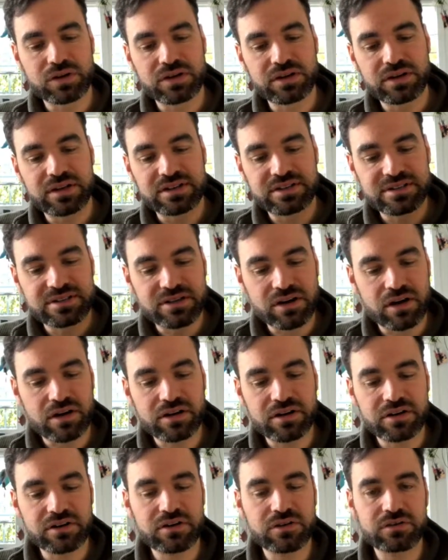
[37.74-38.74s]
this
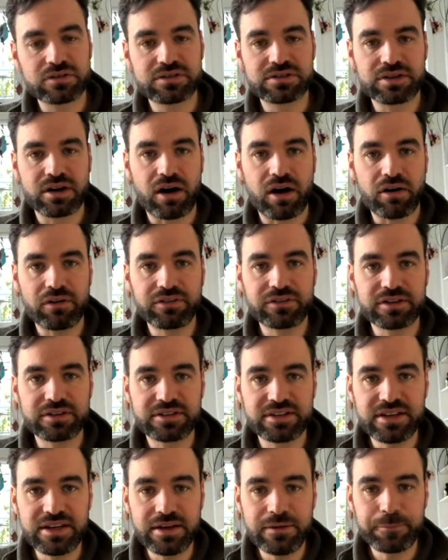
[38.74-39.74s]
darker notes of the
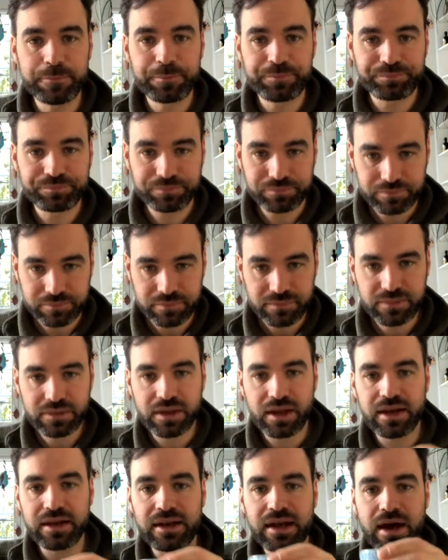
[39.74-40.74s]
tea.
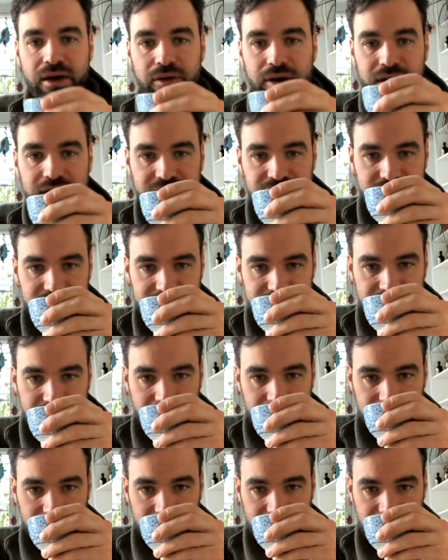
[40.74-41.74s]
And now I just
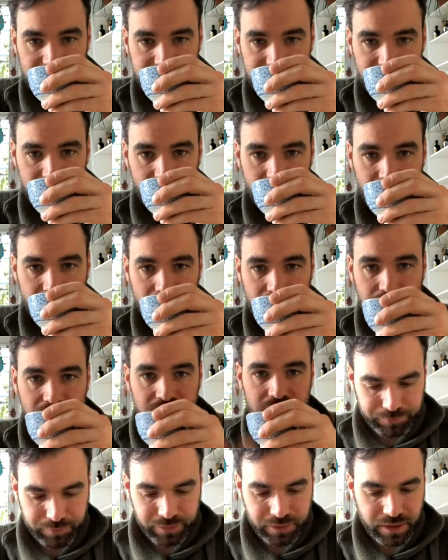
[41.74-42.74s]
tasted.
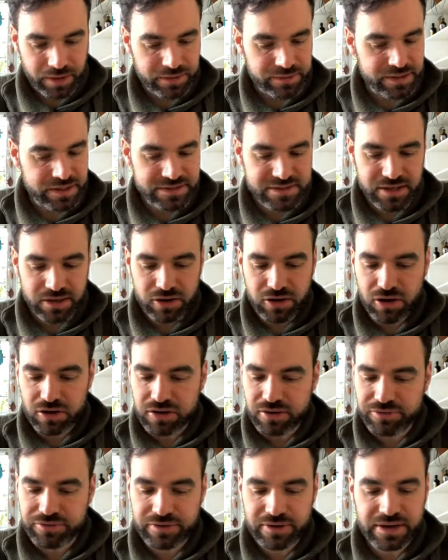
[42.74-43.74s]
There's a lot
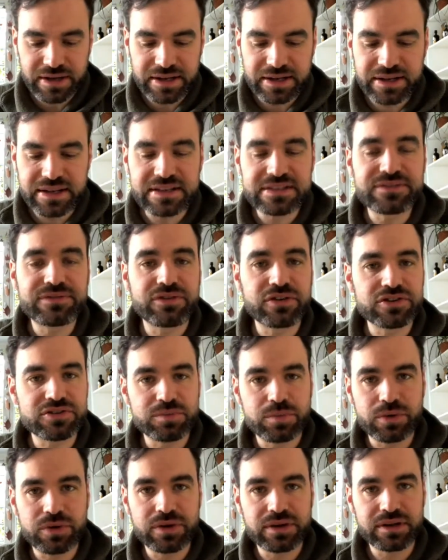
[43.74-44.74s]
of, in this
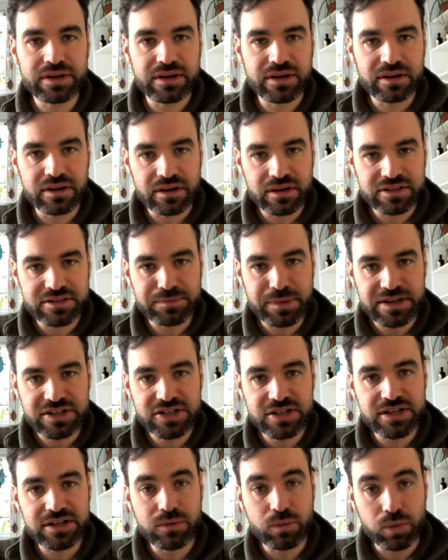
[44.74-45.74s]
first brewing,
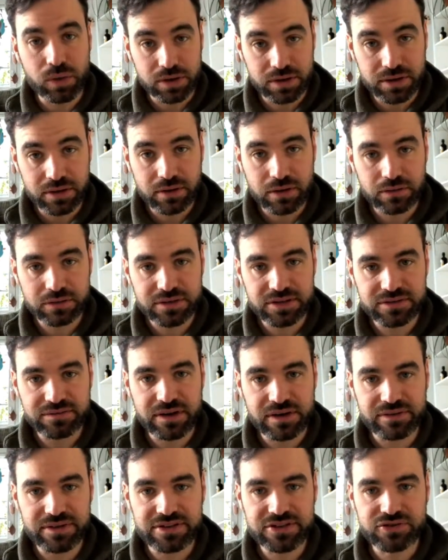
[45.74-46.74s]
especially the wooden note is
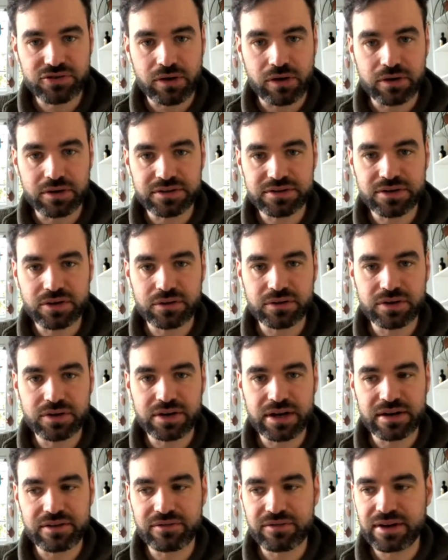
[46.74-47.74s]
very strong. So you
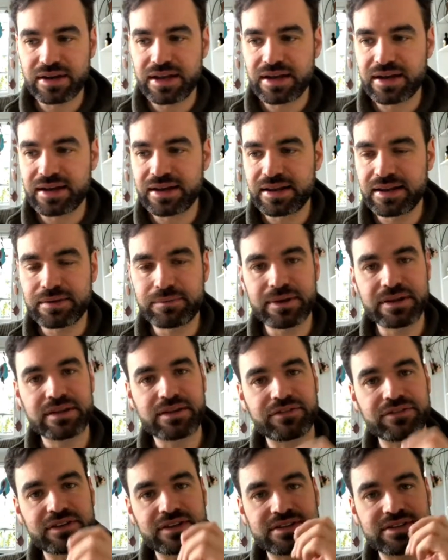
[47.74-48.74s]
got really a little bit
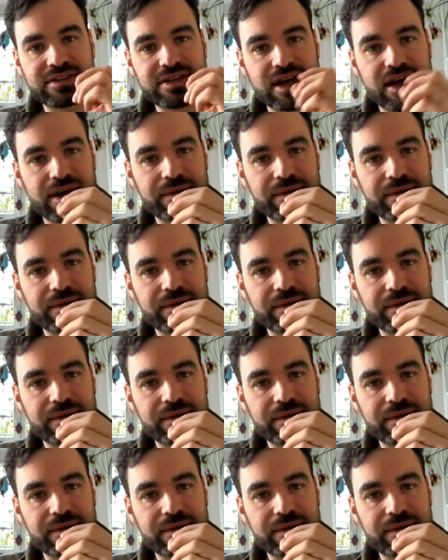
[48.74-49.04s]
of this,